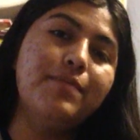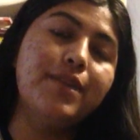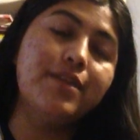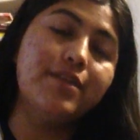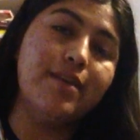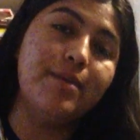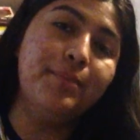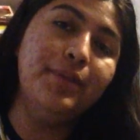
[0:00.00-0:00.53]

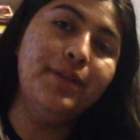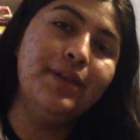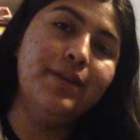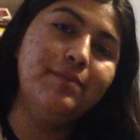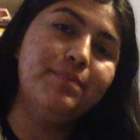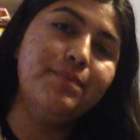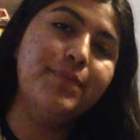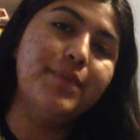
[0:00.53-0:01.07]
assemble
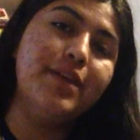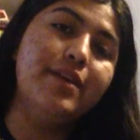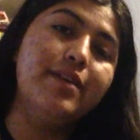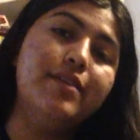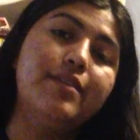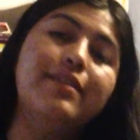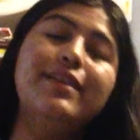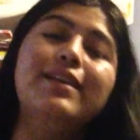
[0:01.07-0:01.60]
it,
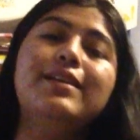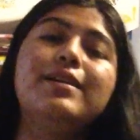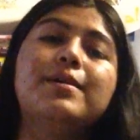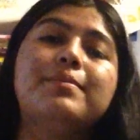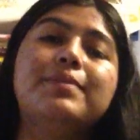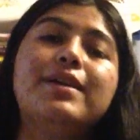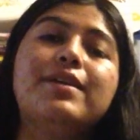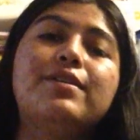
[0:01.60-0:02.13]
sit
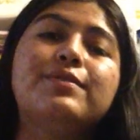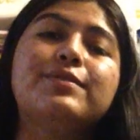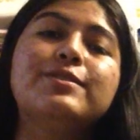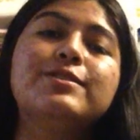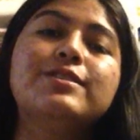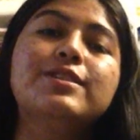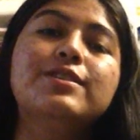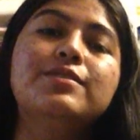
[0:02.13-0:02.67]
and play your
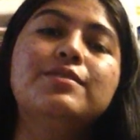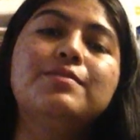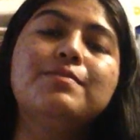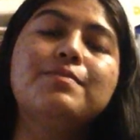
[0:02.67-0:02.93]
first note,